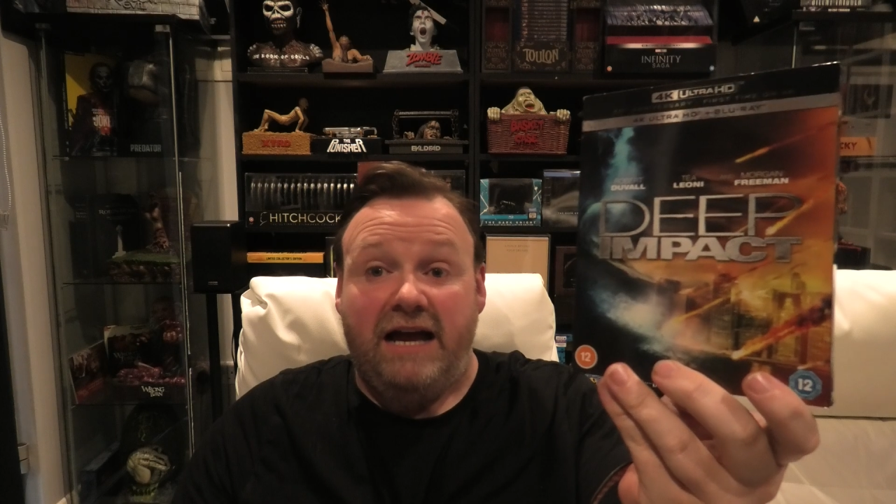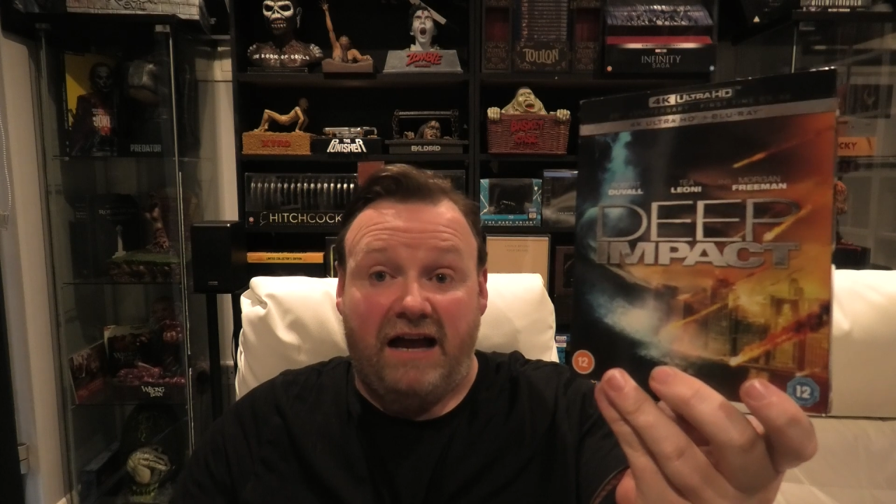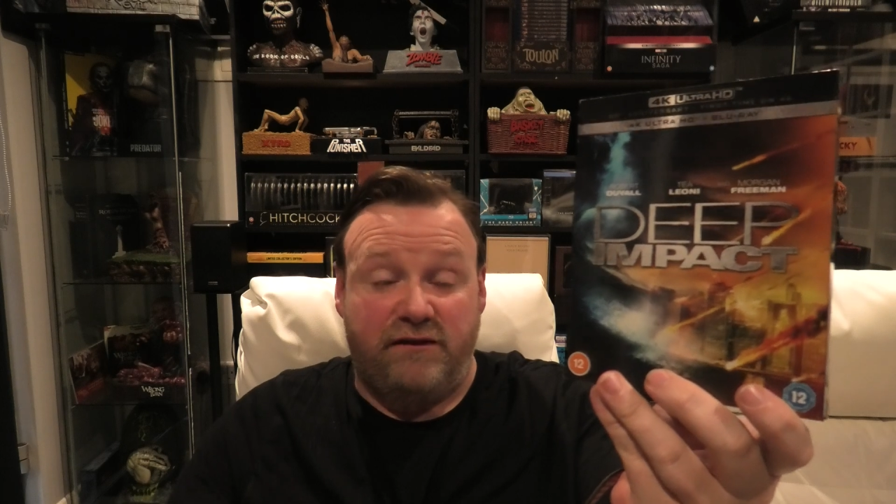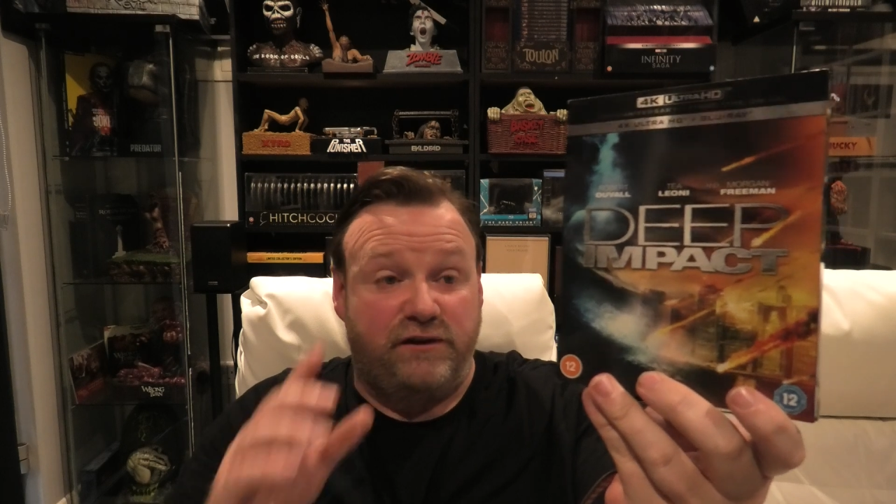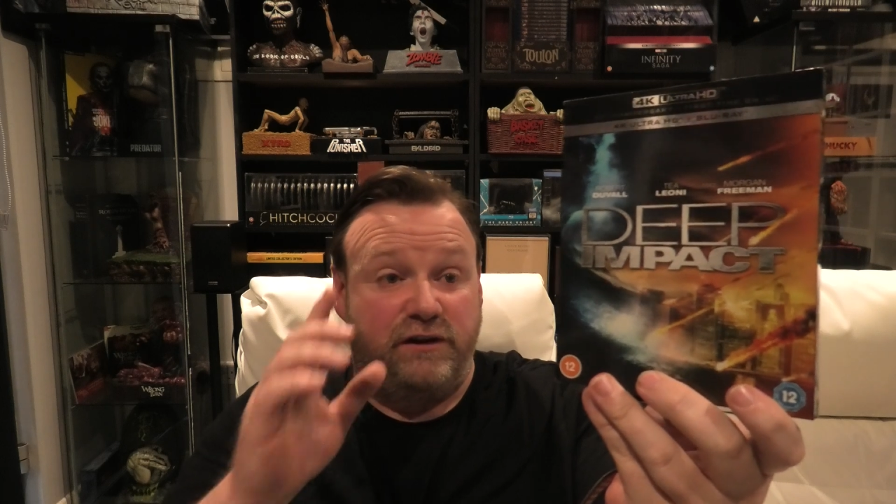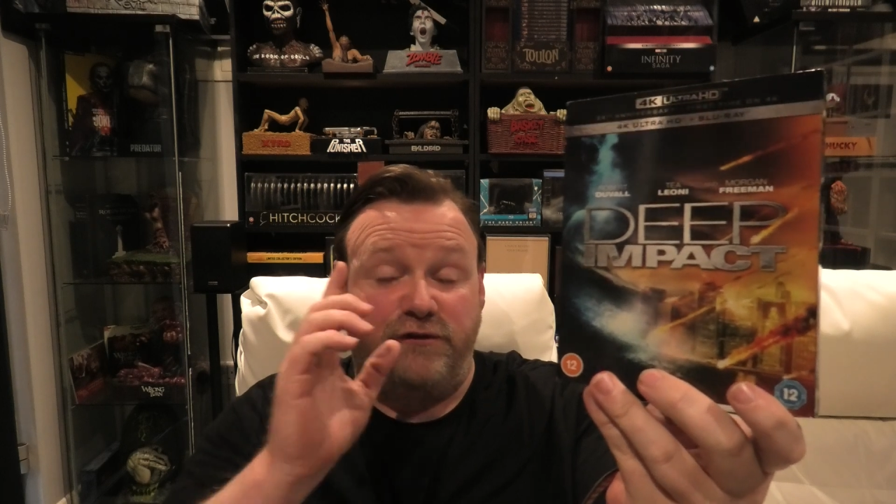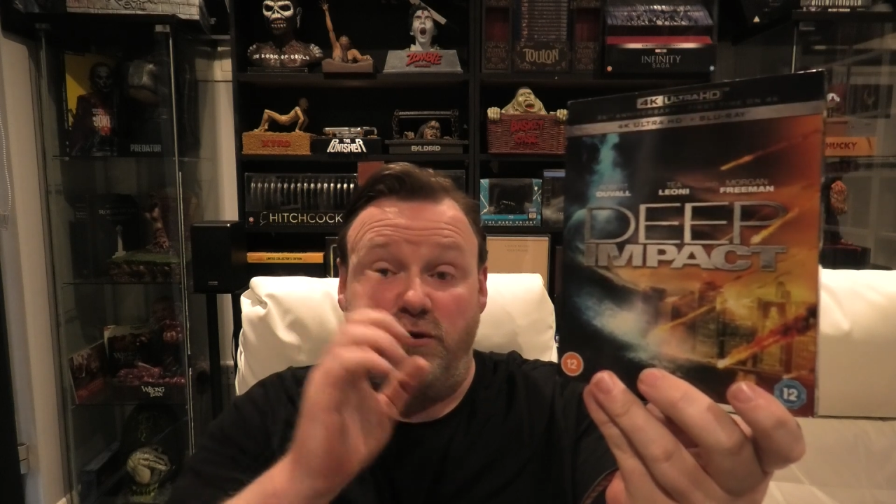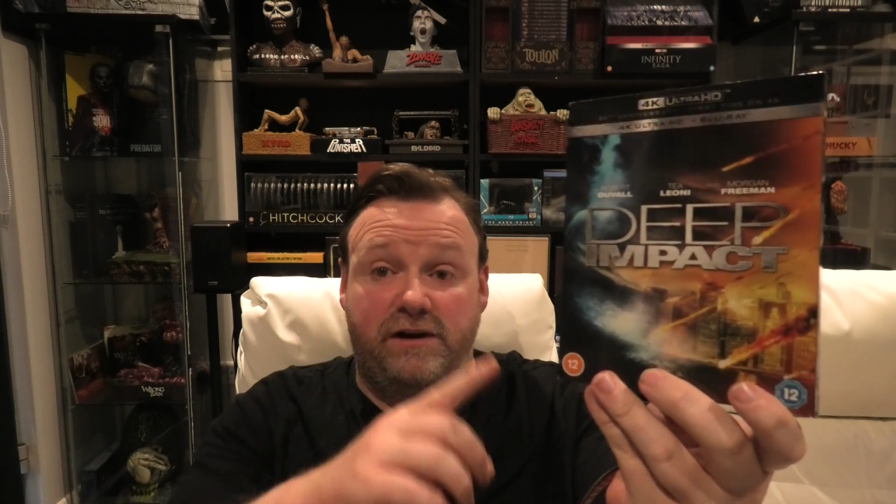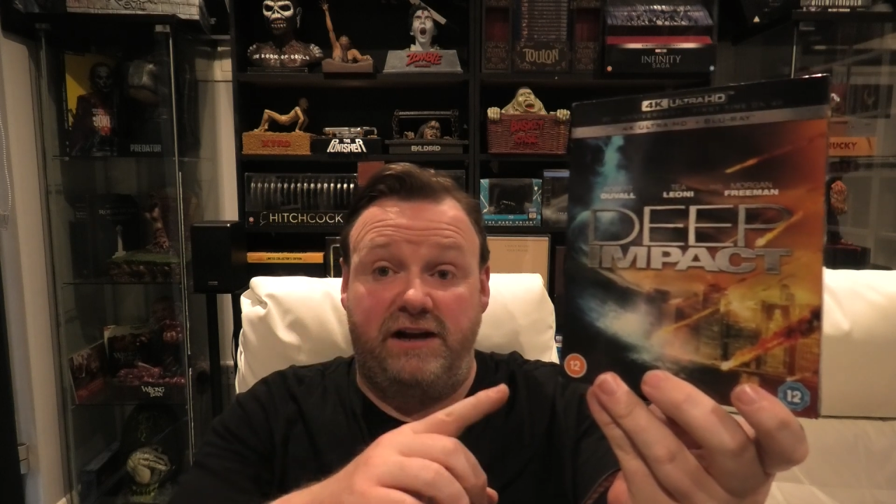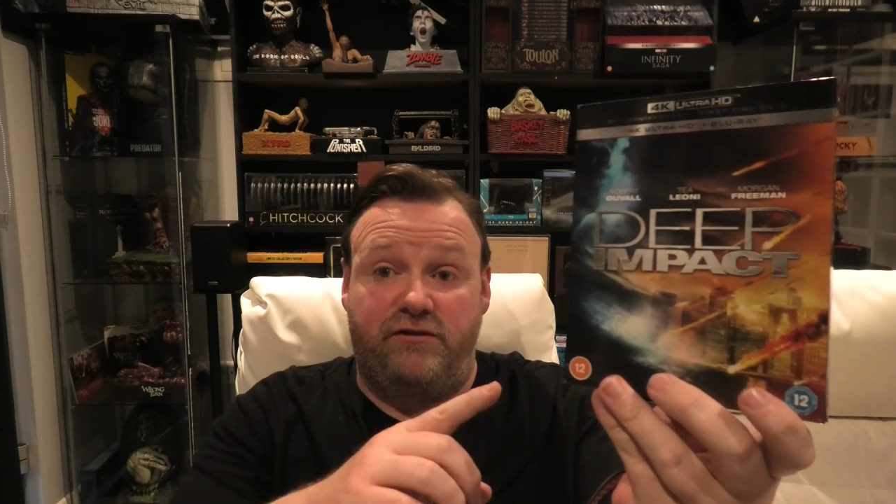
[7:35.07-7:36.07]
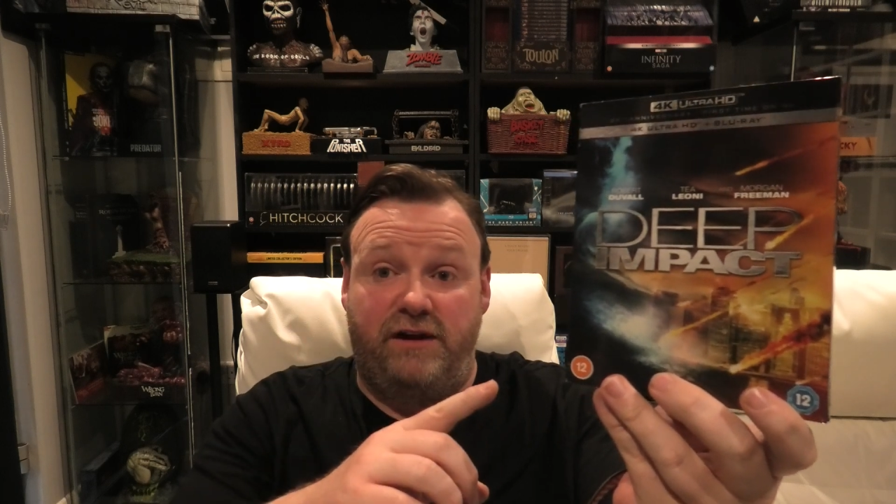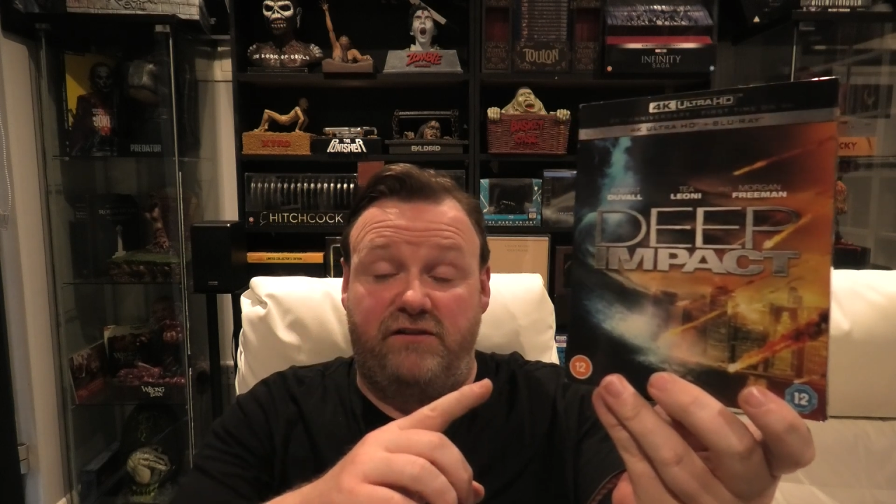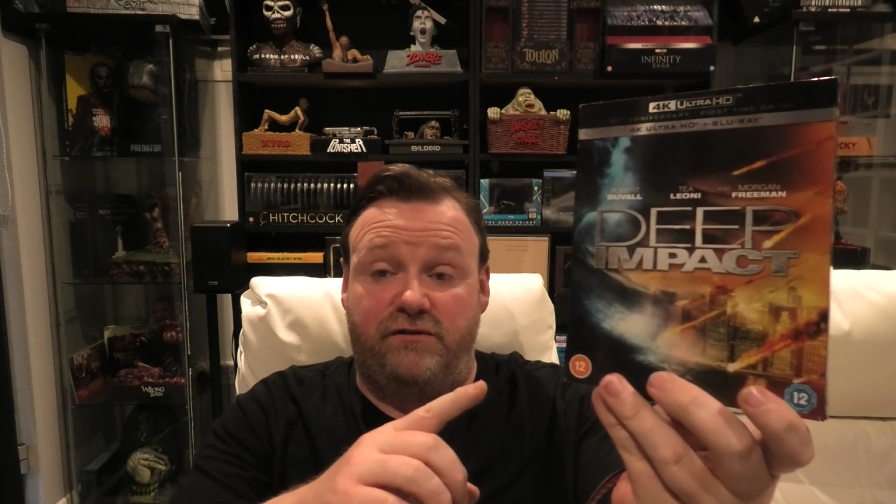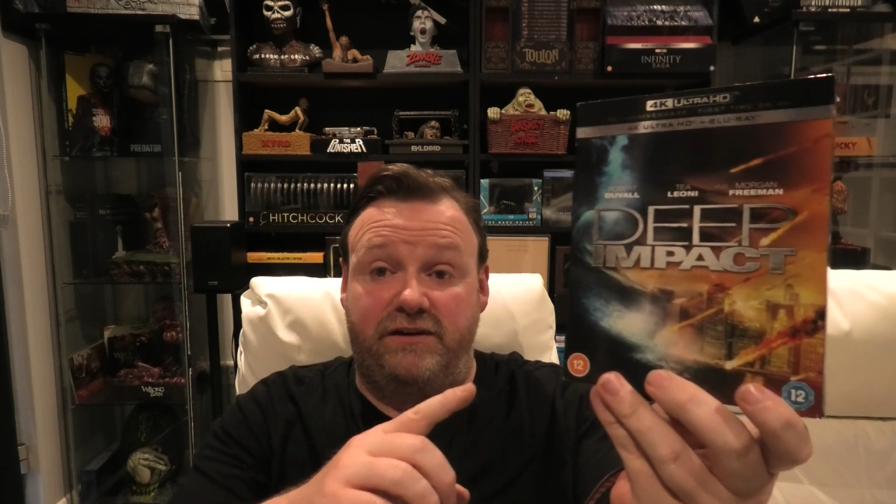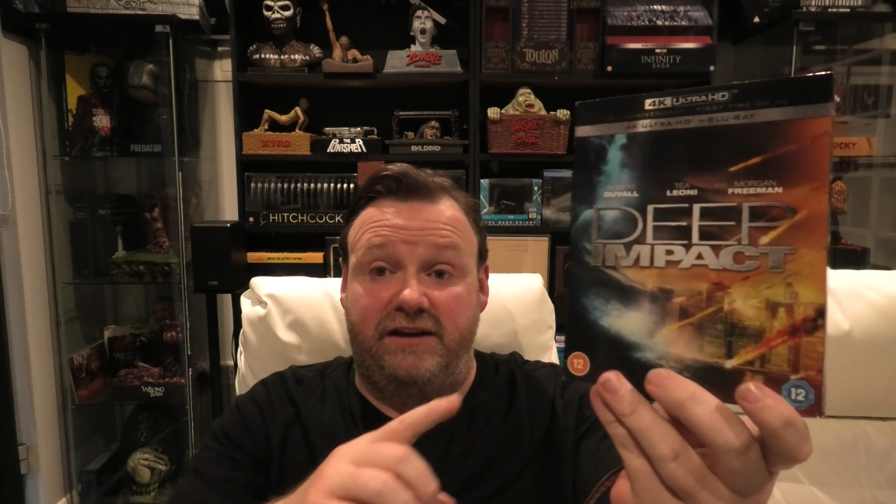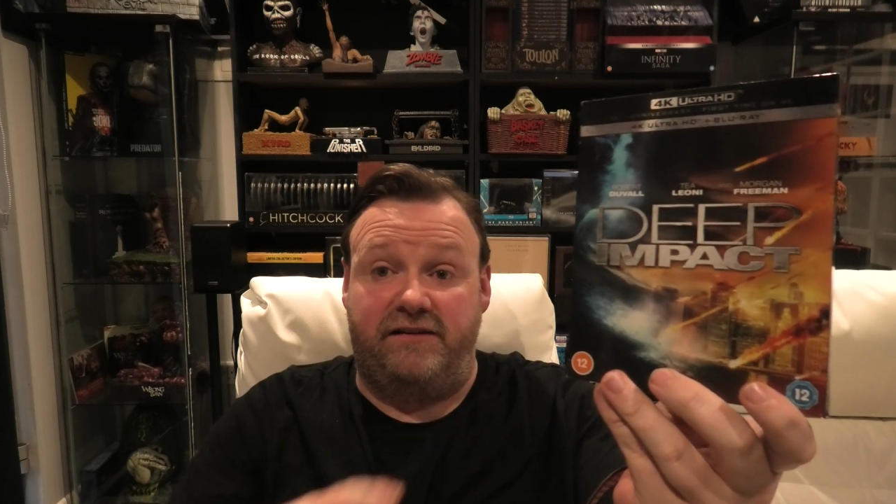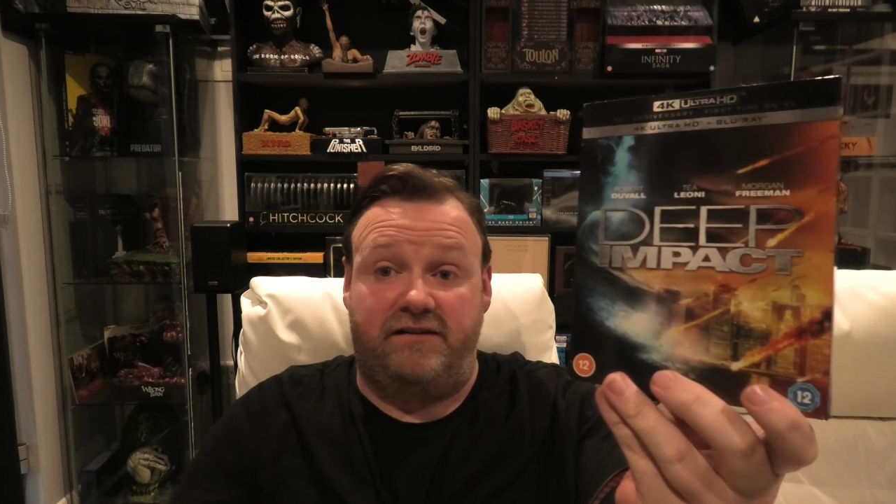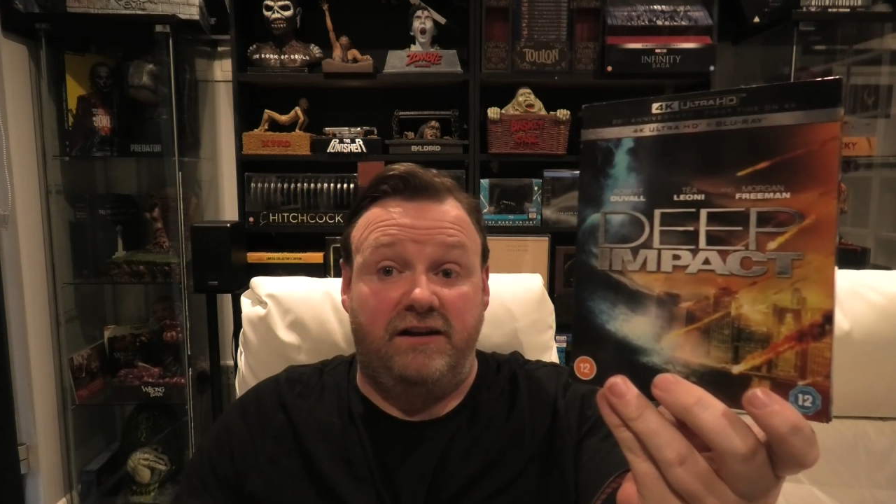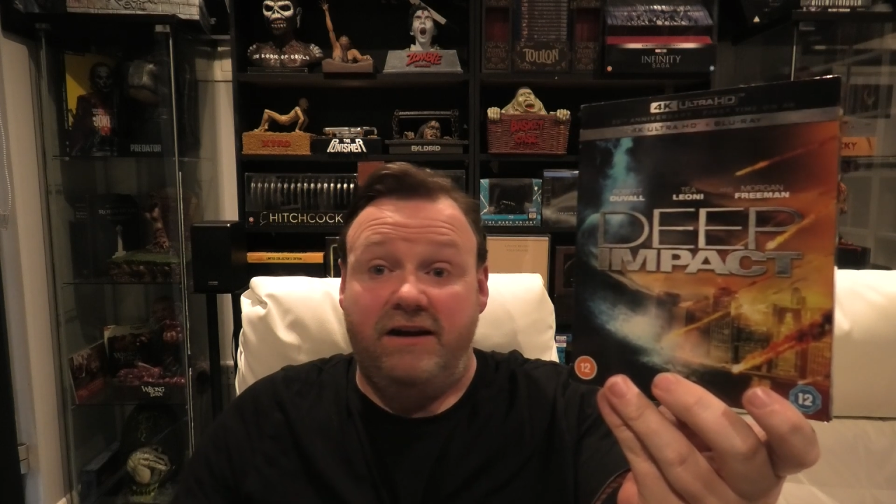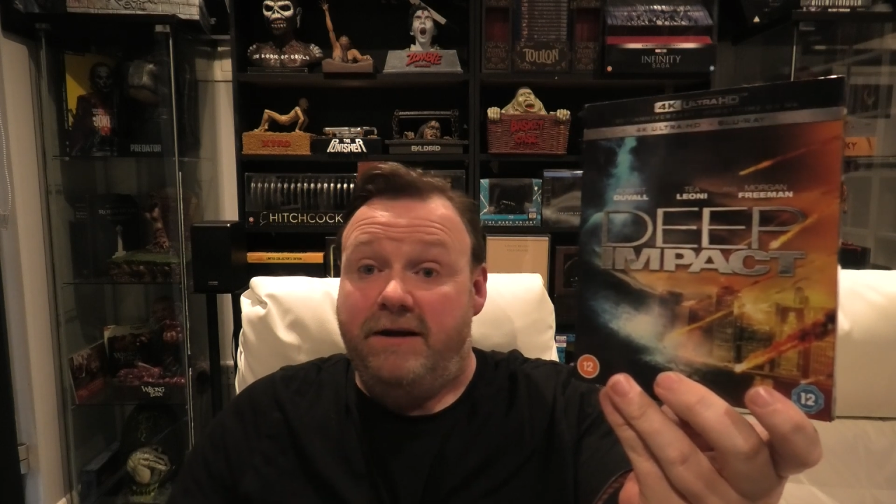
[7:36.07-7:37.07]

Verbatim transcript: As for the 4K transfer on this,